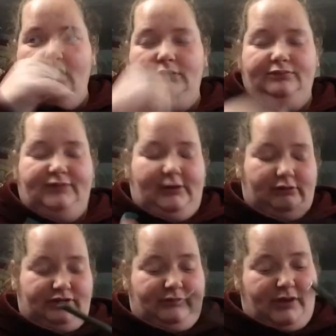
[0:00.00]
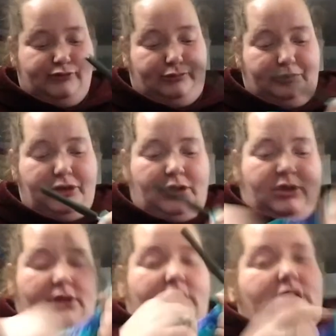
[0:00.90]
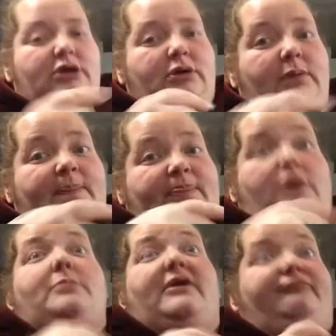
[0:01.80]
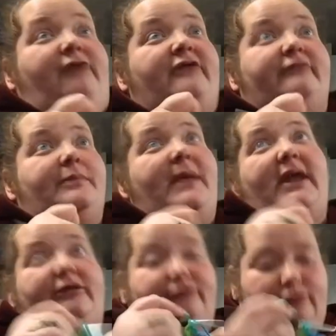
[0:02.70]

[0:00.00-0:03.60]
that are in the bedroom. They're my favorite pants.